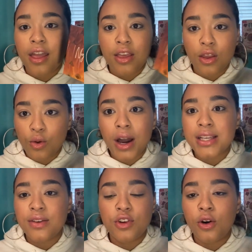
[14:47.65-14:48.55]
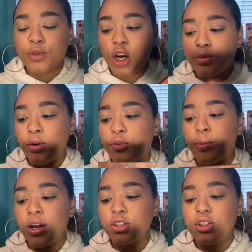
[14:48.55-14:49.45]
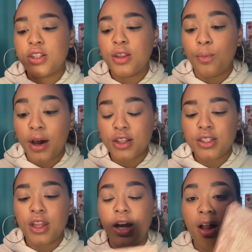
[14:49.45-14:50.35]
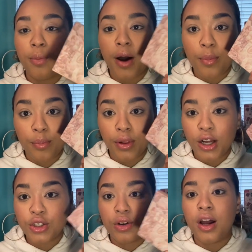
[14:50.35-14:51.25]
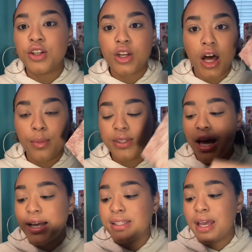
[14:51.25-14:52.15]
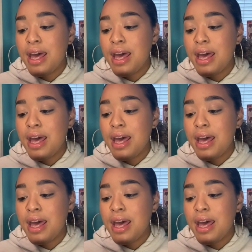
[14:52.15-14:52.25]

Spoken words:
You guys have known, I've talked about it for months, the ColourPop Blush Crush, obsessed,